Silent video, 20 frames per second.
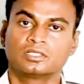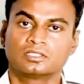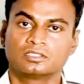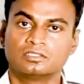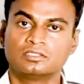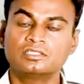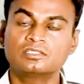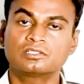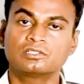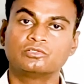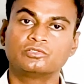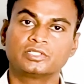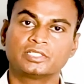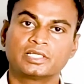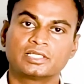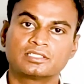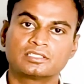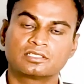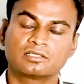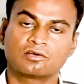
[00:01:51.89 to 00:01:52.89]
This
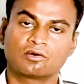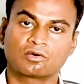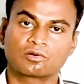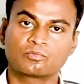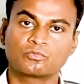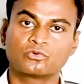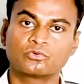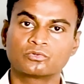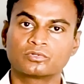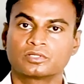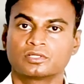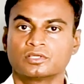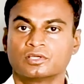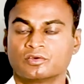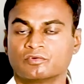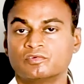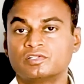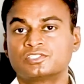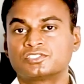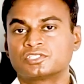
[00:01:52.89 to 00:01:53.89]
luteinizing hormone
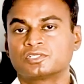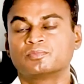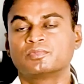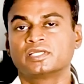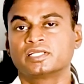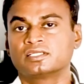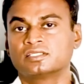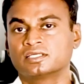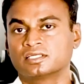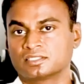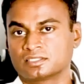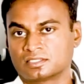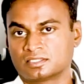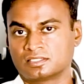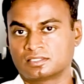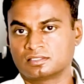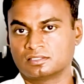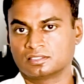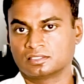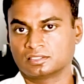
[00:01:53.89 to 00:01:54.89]
will stimulate the
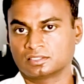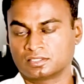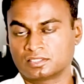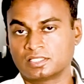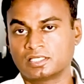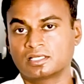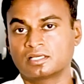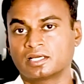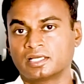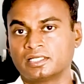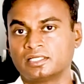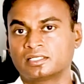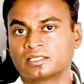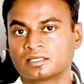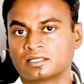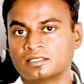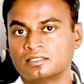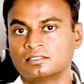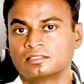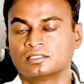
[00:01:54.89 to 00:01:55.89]
theca
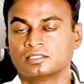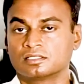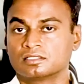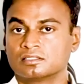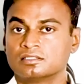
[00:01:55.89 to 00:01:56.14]
interna.